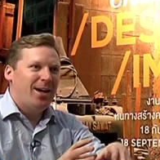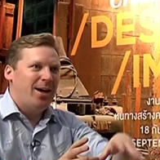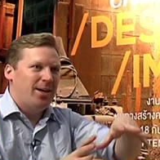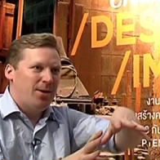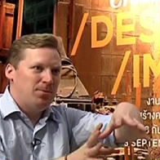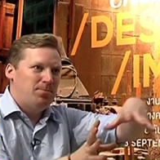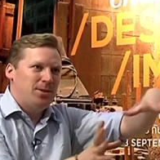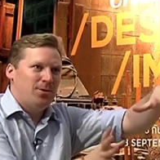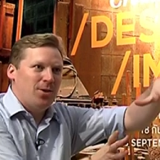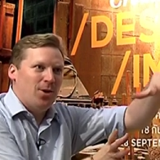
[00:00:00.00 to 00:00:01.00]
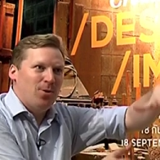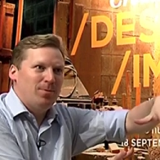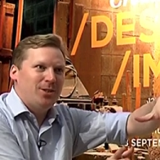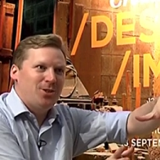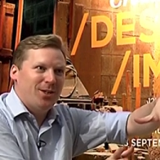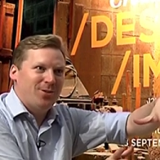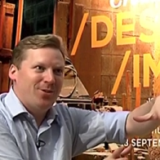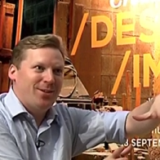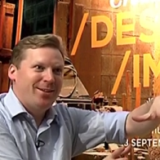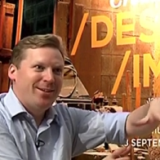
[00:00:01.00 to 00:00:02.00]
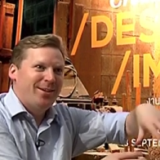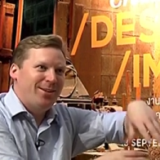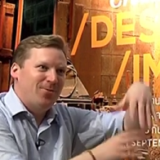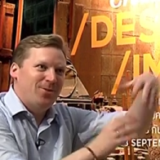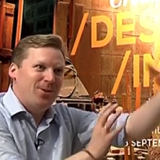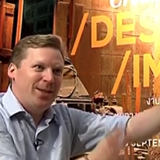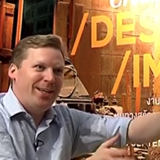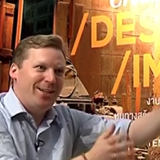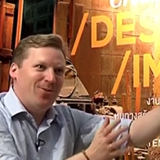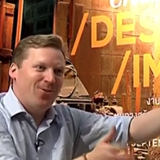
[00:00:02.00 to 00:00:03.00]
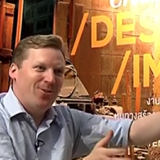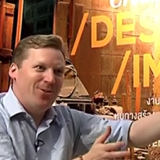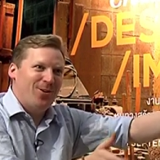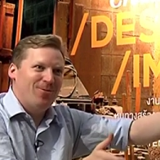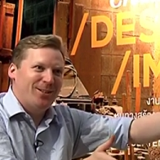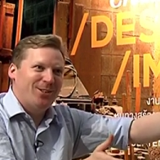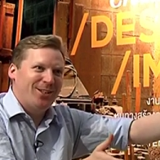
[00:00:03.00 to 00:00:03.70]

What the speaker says: and I would build a homeless shelter that would heat all the homeless